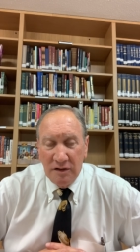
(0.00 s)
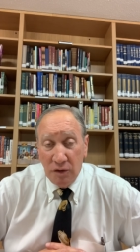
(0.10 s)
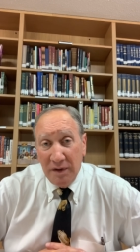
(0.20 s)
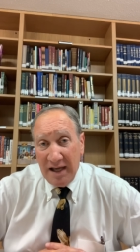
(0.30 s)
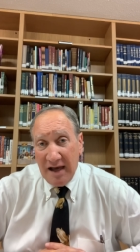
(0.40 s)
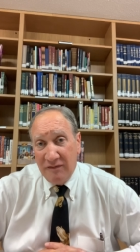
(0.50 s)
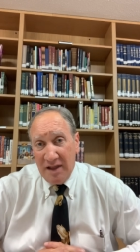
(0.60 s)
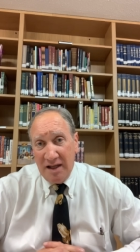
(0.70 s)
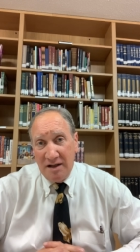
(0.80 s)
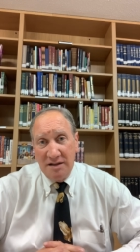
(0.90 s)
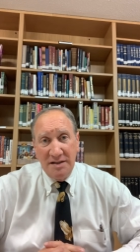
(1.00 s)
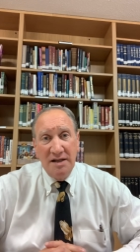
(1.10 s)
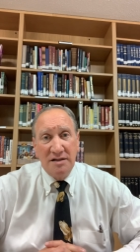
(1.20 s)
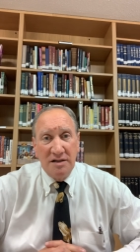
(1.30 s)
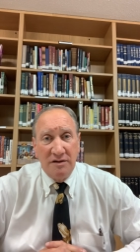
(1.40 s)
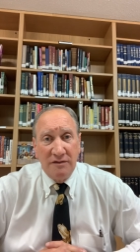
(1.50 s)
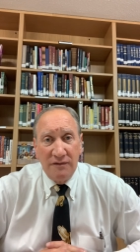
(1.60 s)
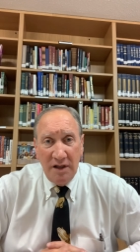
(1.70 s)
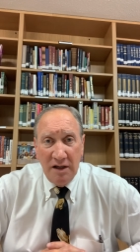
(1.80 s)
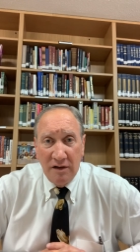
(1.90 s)
Do we have that
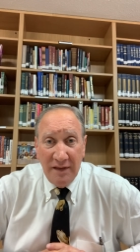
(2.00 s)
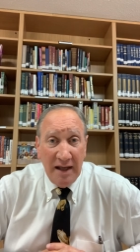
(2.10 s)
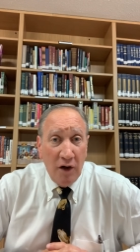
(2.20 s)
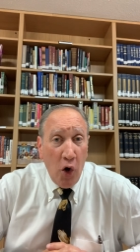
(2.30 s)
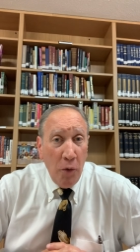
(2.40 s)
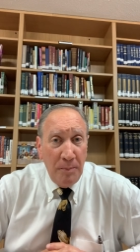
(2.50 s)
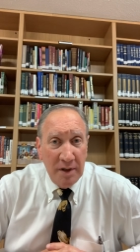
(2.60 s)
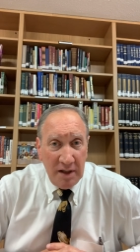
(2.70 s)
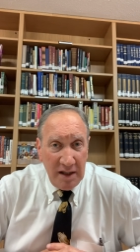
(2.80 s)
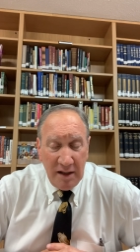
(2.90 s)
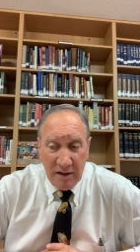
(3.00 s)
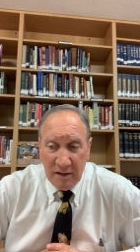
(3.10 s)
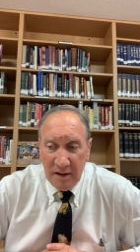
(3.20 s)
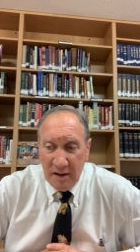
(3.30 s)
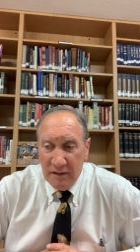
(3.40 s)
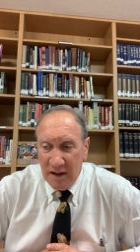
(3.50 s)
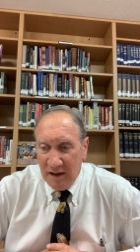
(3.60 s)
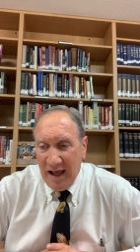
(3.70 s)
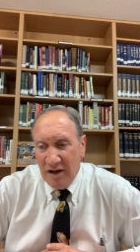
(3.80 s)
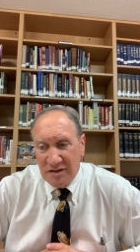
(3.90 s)
attentive ear, that open ear that
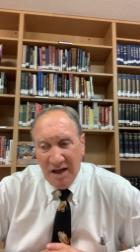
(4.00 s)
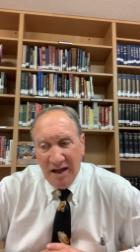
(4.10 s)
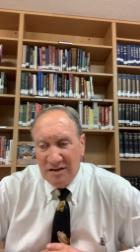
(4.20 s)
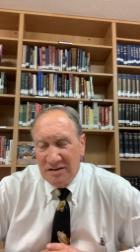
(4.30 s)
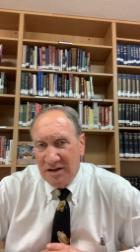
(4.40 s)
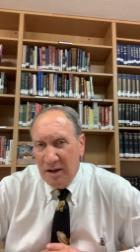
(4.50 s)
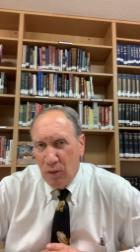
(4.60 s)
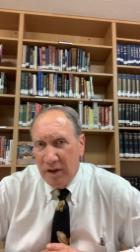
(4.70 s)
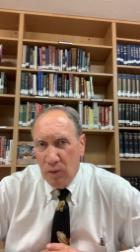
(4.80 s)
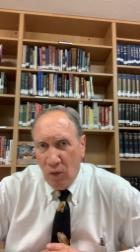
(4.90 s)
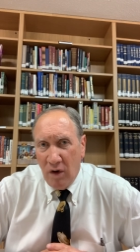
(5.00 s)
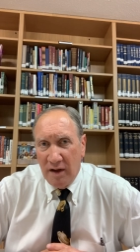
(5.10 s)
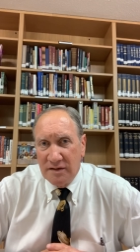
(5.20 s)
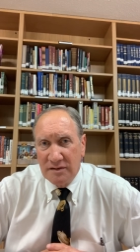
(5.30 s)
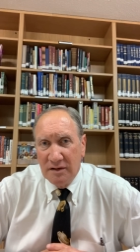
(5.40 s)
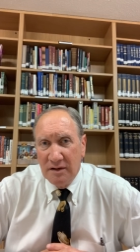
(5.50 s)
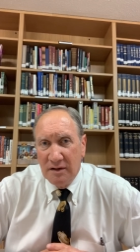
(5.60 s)
allows God to say what he wants